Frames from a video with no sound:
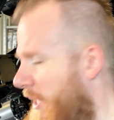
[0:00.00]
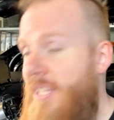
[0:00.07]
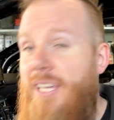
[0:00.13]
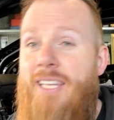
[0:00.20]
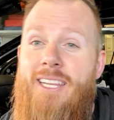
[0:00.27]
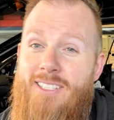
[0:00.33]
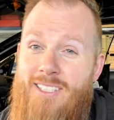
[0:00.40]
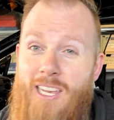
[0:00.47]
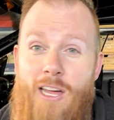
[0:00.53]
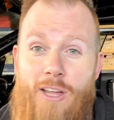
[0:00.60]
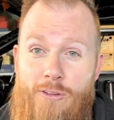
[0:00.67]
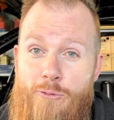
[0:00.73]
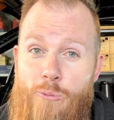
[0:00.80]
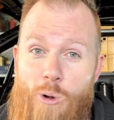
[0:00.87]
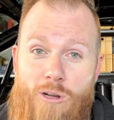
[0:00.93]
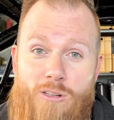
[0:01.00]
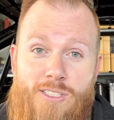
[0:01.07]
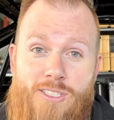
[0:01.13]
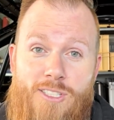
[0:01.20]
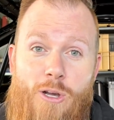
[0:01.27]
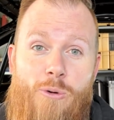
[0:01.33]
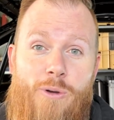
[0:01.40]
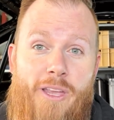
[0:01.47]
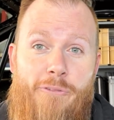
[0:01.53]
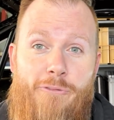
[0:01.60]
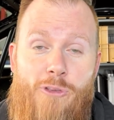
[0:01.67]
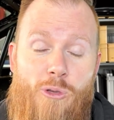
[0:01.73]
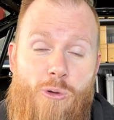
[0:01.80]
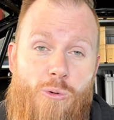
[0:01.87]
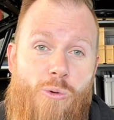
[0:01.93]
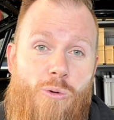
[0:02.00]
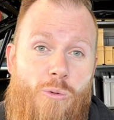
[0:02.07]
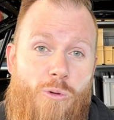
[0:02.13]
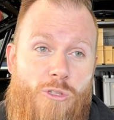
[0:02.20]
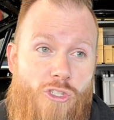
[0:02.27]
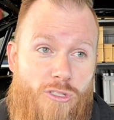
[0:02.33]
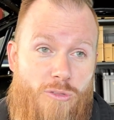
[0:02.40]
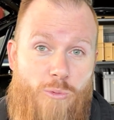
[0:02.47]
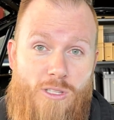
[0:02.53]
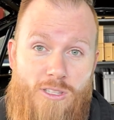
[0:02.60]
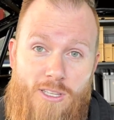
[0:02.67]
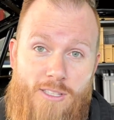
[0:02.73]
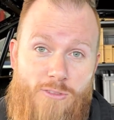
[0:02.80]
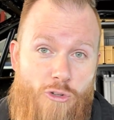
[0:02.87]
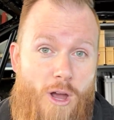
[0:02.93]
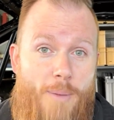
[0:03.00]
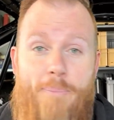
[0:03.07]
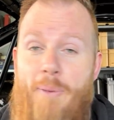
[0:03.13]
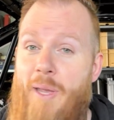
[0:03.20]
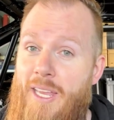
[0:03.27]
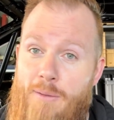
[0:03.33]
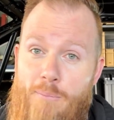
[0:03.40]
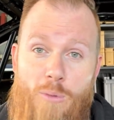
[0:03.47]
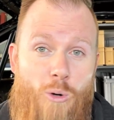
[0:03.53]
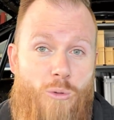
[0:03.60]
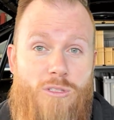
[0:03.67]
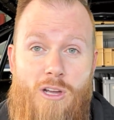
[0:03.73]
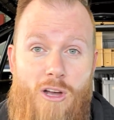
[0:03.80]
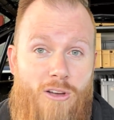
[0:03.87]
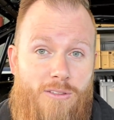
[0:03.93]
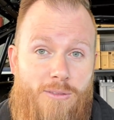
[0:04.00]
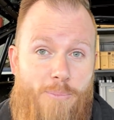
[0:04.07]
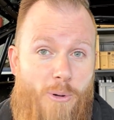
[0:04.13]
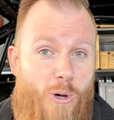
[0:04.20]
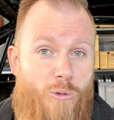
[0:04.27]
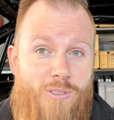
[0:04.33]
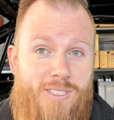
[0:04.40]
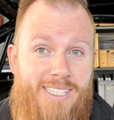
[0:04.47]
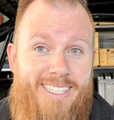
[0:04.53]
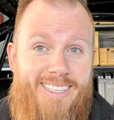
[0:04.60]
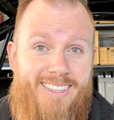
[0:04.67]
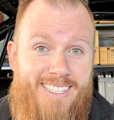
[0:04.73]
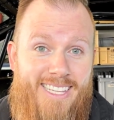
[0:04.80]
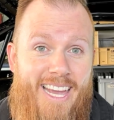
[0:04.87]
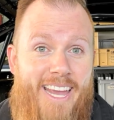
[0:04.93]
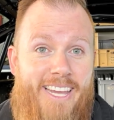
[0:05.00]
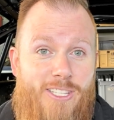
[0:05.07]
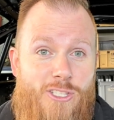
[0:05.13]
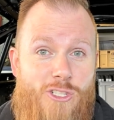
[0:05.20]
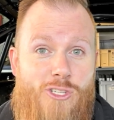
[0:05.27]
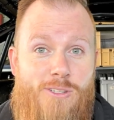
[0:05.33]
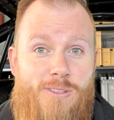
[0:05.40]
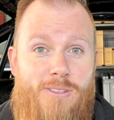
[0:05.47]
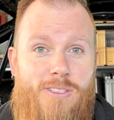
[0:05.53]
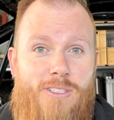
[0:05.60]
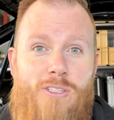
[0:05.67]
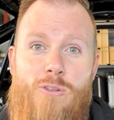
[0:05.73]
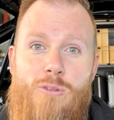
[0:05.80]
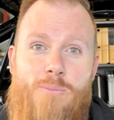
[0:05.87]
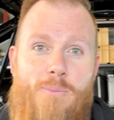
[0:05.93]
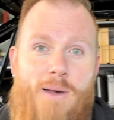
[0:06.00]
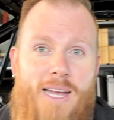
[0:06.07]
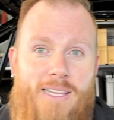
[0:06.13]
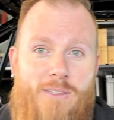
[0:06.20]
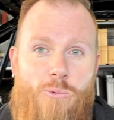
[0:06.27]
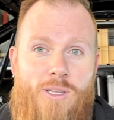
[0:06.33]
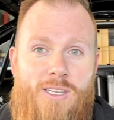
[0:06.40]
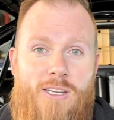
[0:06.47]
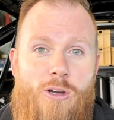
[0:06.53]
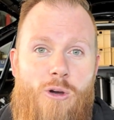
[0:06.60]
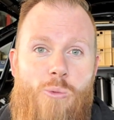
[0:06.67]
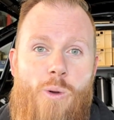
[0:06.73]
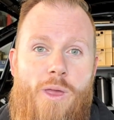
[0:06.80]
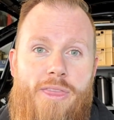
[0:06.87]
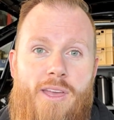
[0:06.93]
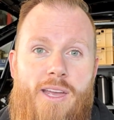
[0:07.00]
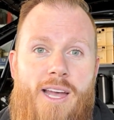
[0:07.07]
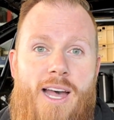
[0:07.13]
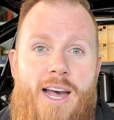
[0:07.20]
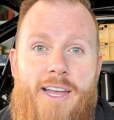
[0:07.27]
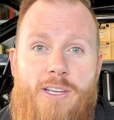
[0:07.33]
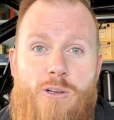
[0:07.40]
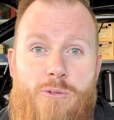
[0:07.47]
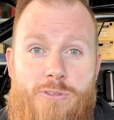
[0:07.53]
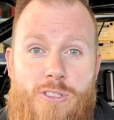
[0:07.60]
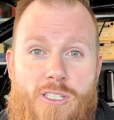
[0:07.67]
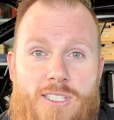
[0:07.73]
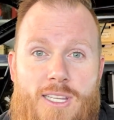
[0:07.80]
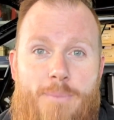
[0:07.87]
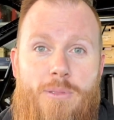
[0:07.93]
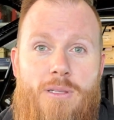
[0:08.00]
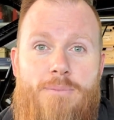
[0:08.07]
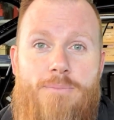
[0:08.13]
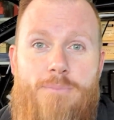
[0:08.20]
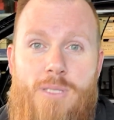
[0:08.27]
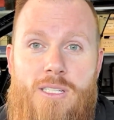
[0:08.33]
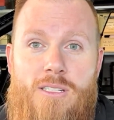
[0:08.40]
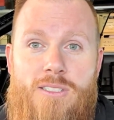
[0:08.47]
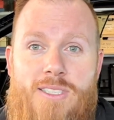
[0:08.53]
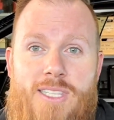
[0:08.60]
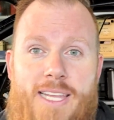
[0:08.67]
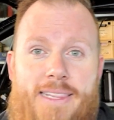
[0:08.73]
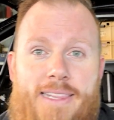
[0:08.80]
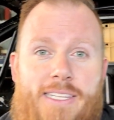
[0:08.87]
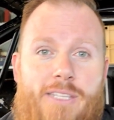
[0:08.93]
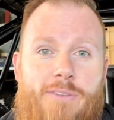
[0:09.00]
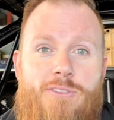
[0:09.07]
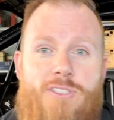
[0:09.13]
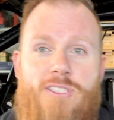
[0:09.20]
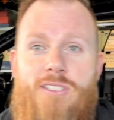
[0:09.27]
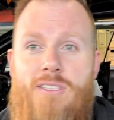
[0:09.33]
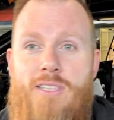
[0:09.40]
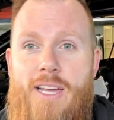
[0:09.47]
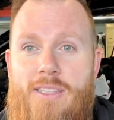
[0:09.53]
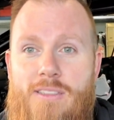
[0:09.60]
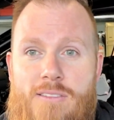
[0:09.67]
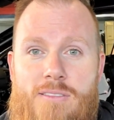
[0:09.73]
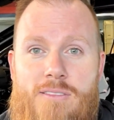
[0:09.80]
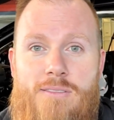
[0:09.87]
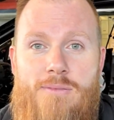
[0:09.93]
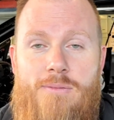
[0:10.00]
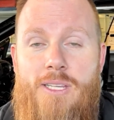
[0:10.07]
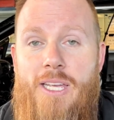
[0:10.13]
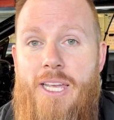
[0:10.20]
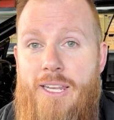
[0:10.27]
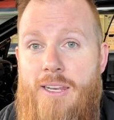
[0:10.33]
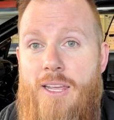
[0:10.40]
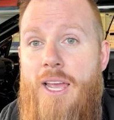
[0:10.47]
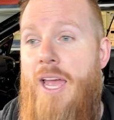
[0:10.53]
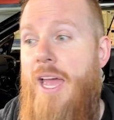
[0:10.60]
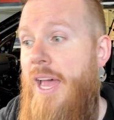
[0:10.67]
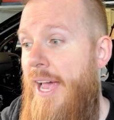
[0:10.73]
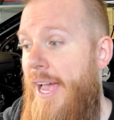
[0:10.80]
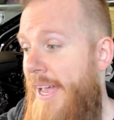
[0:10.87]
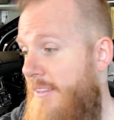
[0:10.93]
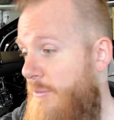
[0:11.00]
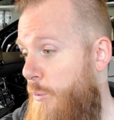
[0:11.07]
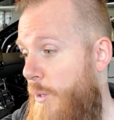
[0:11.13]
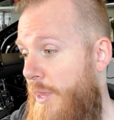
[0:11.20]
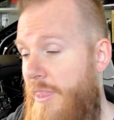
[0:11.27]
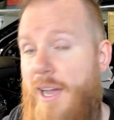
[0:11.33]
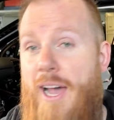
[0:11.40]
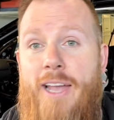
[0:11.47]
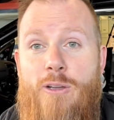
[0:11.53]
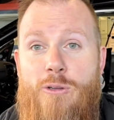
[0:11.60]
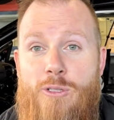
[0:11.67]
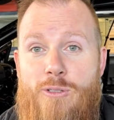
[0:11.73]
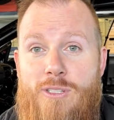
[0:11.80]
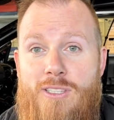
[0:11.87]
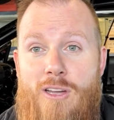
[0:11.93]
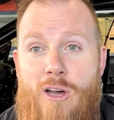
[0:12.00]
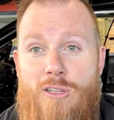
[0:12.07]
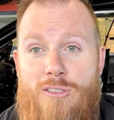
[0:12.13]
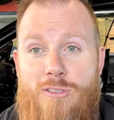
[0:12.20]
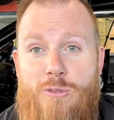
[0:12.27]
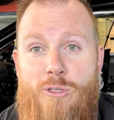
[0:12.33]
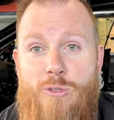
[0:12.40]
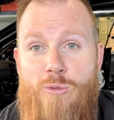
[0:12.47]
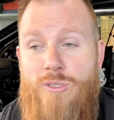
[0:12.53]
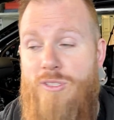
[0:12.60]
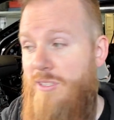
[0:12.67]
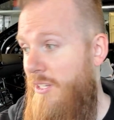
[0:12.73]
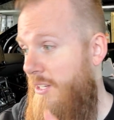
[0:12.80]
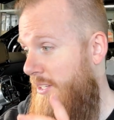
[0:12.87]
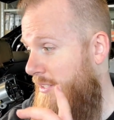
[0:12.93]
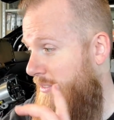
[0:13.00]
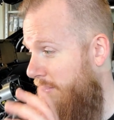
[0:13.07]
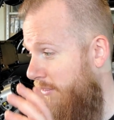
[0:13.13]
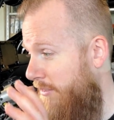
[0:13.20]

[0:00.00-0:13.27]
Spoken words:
it is a lot of work, so if you just want a drop-in bolt-on, bolt-in cage, you might want to go with a Hygo, for example, because that leaves that in. And with the Hygo you can also use the